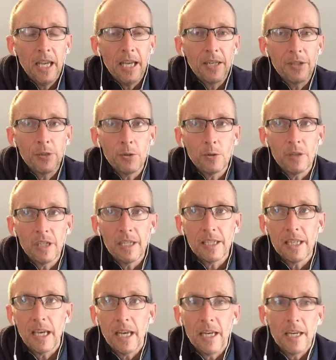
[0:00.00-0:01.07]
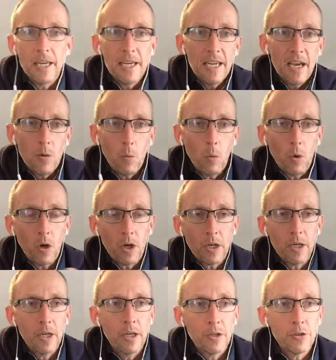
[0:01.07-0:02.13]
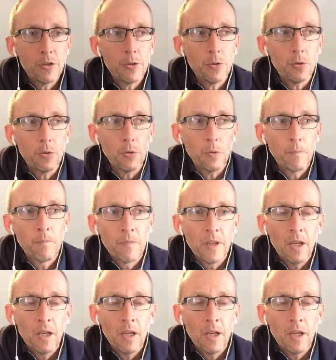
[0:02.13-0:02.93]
and you get a network to